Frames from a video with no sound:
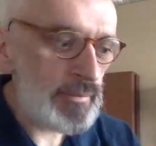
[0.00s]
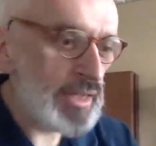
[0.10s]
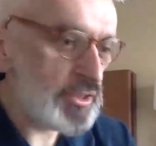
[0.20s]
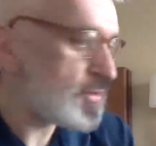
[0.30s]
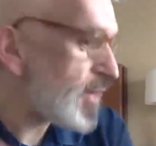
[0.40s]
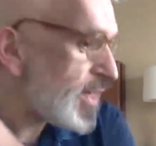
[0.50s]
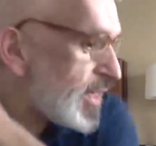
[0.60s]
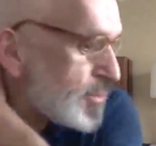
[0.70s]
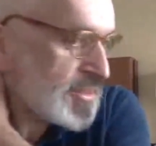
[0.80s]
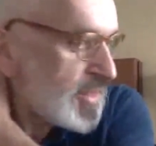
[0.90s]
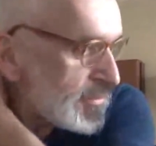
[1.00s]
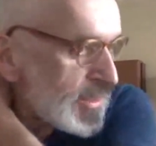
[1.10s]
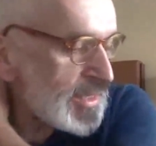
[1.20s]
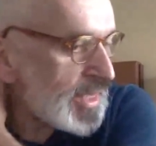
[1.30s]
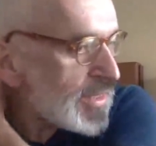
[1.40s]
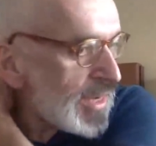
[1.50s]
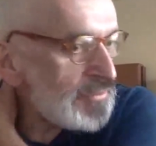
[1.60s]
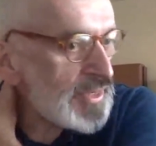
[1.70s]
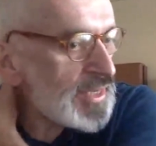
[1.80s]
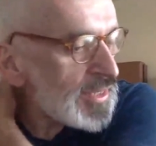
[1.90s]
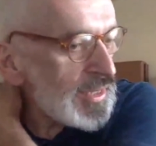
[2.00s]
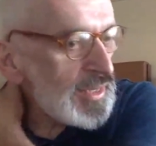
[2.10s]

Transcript: And so it's very interesting. And they have a